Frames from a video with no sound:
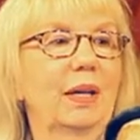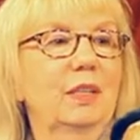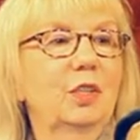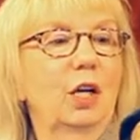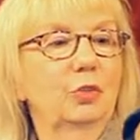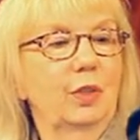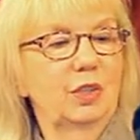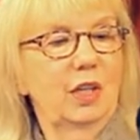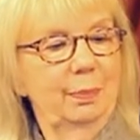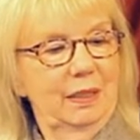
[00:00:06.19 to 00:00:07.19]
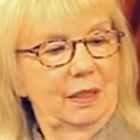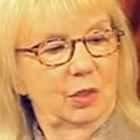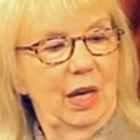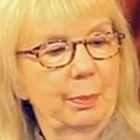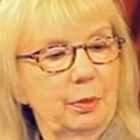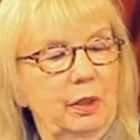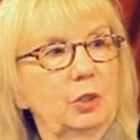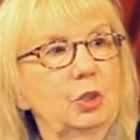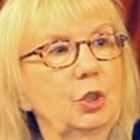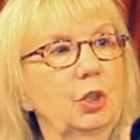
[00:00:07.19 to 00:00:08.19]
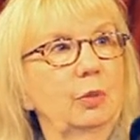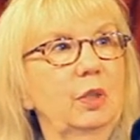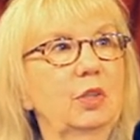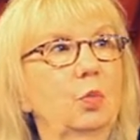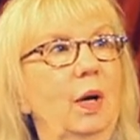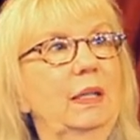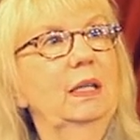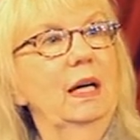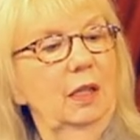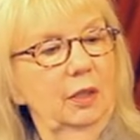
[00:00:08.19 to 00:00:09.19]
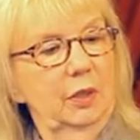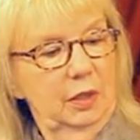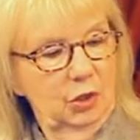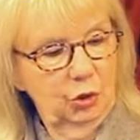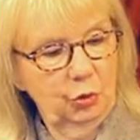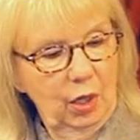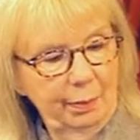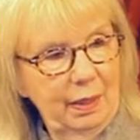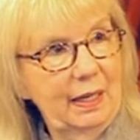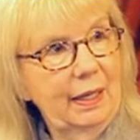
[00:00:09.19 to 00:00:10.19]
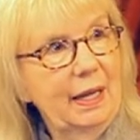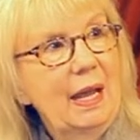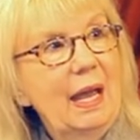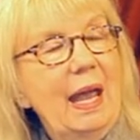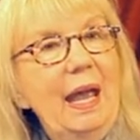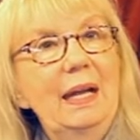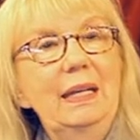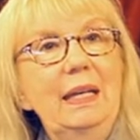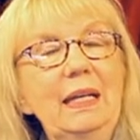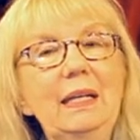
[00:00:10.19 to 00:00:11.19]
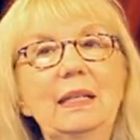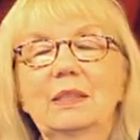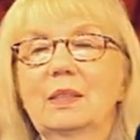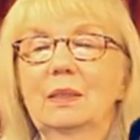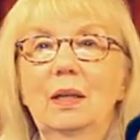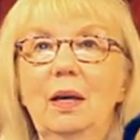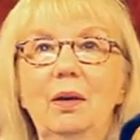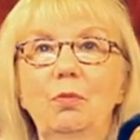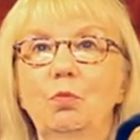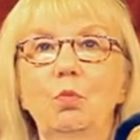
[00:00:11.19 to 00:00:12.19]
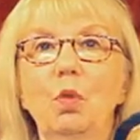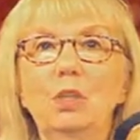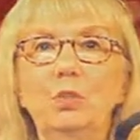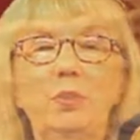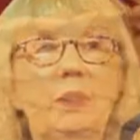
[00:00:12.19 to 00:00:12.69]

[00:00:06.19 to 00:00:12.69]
He's all dressed up in his dapper little shirt with his white collar and his straw bonnet, and he is a wonderful